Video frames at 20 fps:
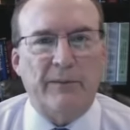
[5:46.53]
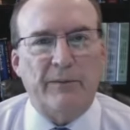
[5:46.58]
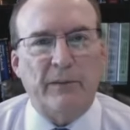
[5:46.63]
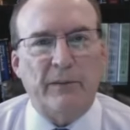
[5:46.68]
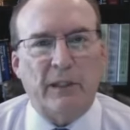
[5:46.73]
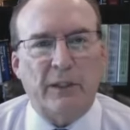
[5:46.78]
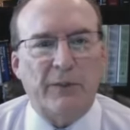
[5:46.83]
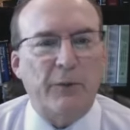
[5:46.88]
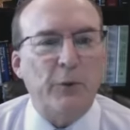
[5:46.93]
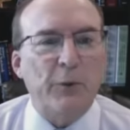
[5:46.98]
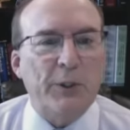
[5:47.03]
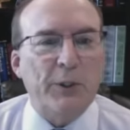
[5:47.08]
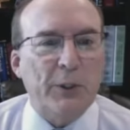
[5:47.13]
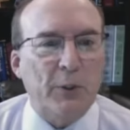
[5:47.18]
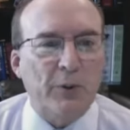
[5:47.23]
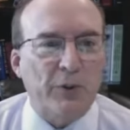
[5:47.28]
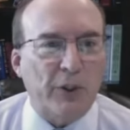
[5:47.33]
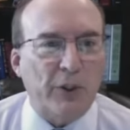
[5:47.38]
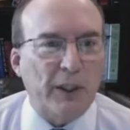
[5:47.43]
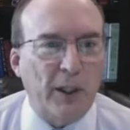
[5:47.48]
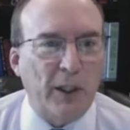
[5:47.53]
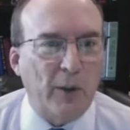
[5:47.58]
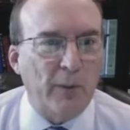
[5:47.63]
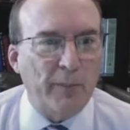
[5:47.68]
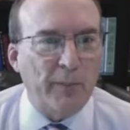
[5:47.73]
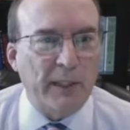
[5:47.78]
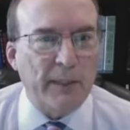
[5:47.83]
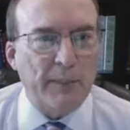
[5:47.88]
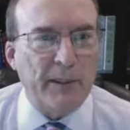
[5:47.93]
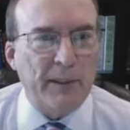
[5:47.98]
a few years ago and
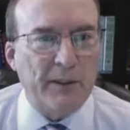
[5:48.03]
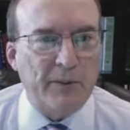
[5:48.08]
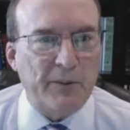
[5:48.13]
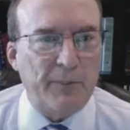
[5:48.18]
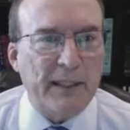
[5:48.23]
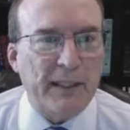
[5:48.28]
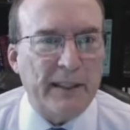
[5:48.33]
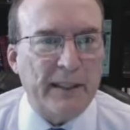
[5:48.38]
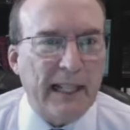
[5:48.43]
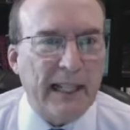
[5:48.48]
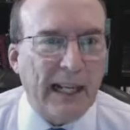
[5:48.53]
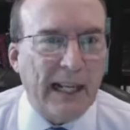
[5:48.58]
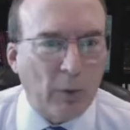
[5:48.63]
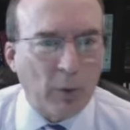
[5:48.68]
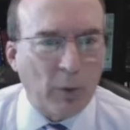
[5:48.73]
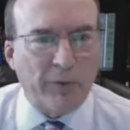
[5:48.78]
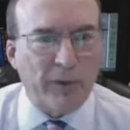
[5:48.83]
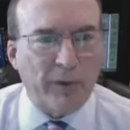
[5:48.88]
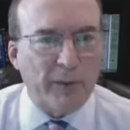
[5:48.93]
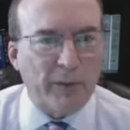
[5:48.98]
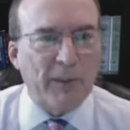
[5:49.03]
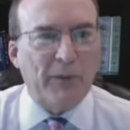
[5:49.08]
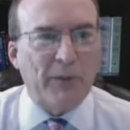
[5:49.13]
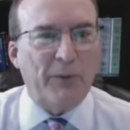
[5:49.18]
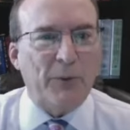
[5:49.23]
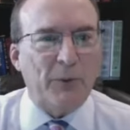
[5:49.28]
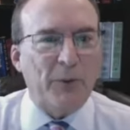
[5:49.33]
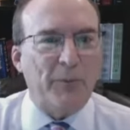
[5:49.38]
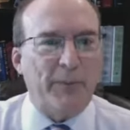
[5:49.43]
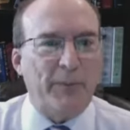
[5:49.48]
maybe spend an hour flipping
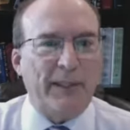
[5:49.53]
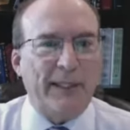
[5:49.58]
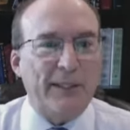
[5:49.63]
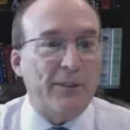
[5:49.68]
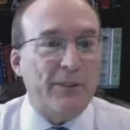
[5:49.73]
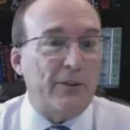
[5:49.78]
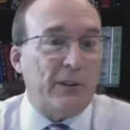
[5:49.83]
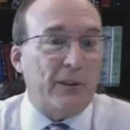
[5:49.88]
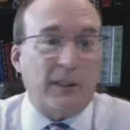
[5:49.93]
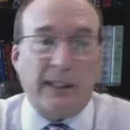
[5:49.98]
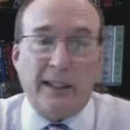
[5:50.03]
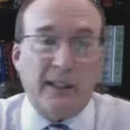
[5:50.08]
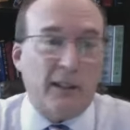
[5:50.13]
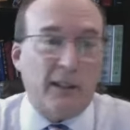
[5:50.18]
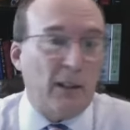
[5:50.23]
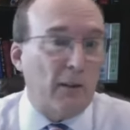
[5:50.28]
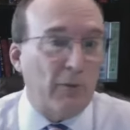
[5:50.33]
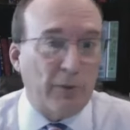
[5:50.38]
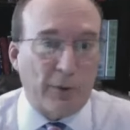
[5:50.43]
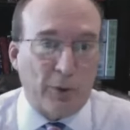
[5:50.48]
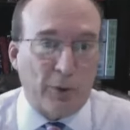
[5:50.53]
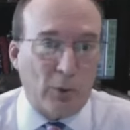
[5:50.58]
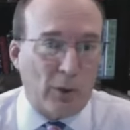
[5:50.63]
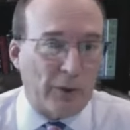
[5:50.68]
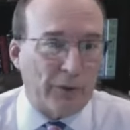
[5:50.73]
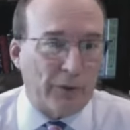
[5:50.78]
through the pages and kind of cover it all.